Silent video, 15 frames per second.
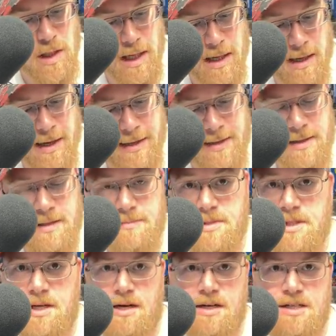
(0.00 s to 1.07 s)
All right,
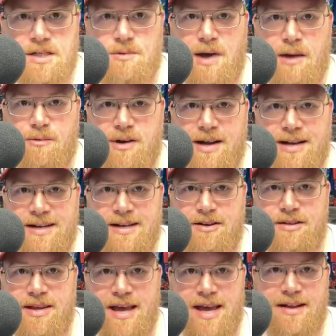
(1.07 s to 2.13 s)
starting to sweat. We're getting
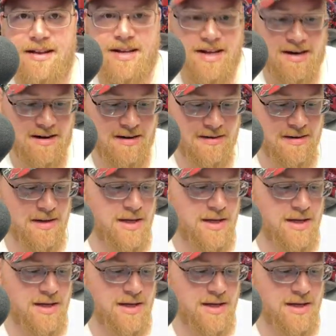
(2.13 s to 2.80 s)
near the end here.